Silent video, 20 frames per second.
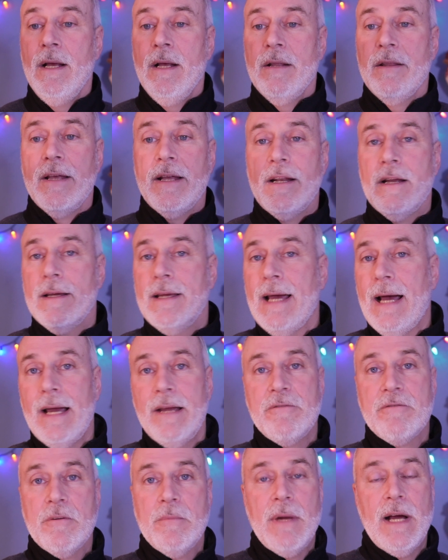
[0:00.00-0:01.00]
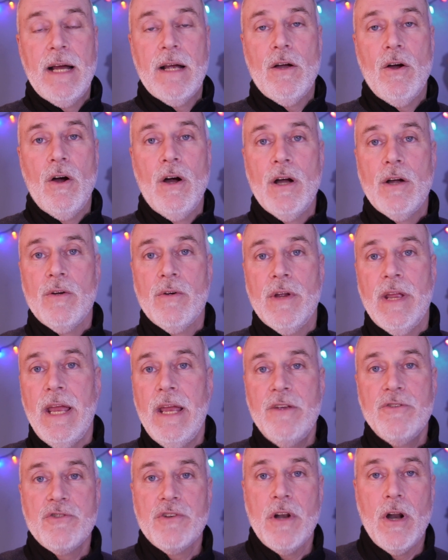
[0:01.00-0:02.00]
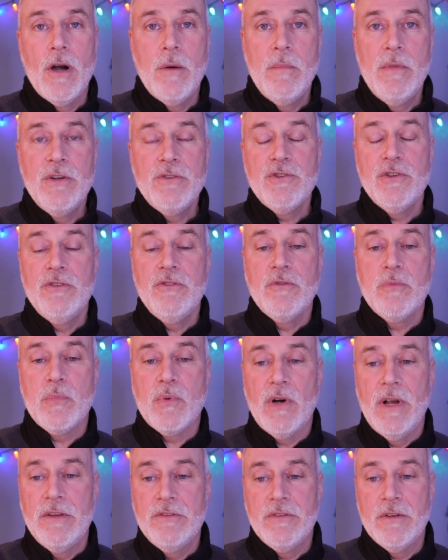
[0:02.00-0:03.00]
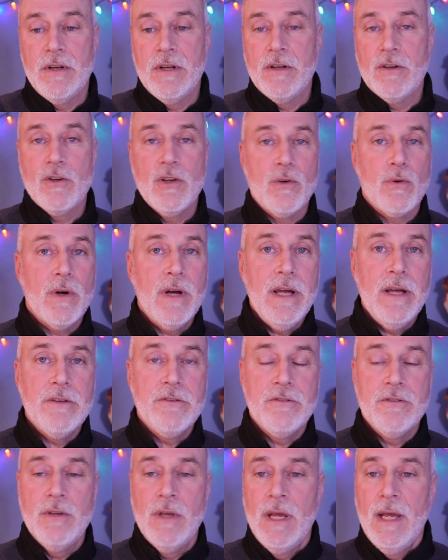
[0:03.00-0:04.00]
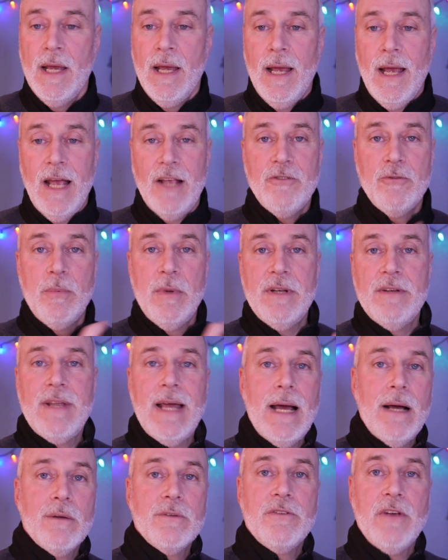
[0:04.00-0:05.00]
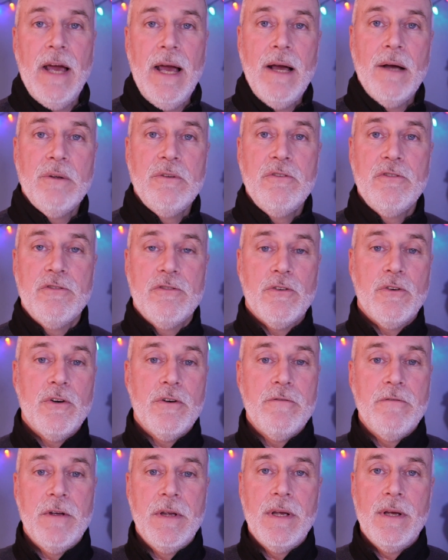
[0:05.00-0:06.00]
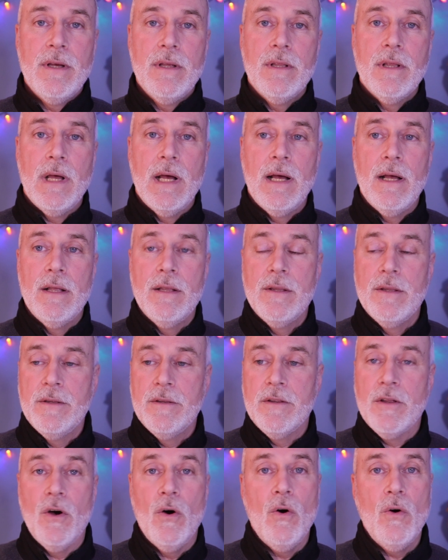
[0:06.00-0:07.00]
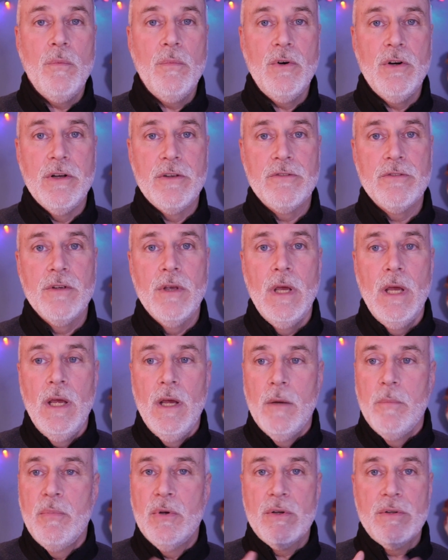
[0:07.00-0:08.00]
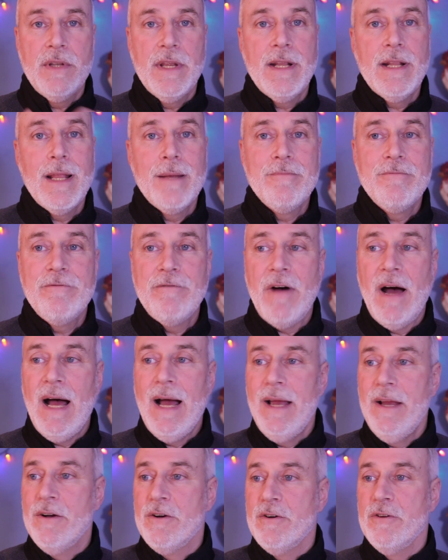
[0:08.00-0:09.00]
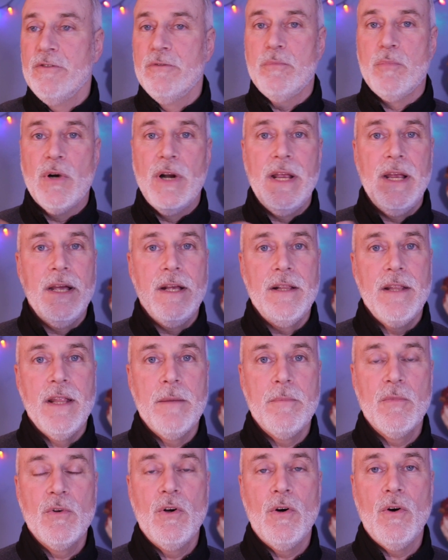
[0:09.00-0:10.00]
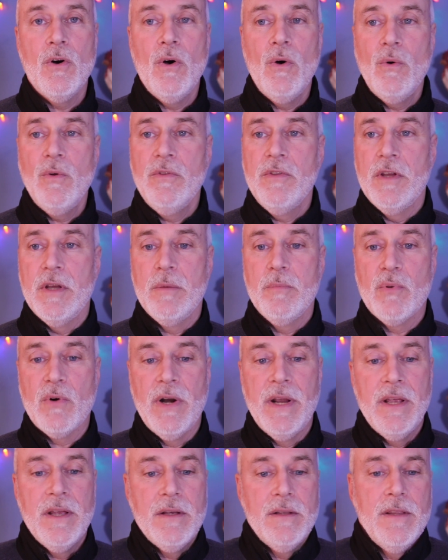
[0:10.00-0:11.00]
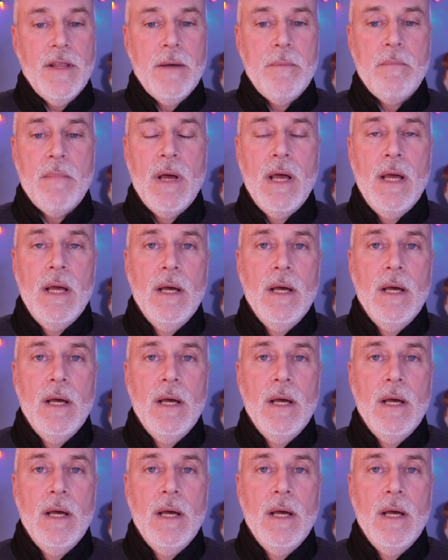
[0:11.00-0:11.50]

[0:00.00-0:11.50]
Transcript: that a guy from our congregation, our missions president, Chris, has been downtown serving the homeless, building them fires, bringing them clothing, bringing them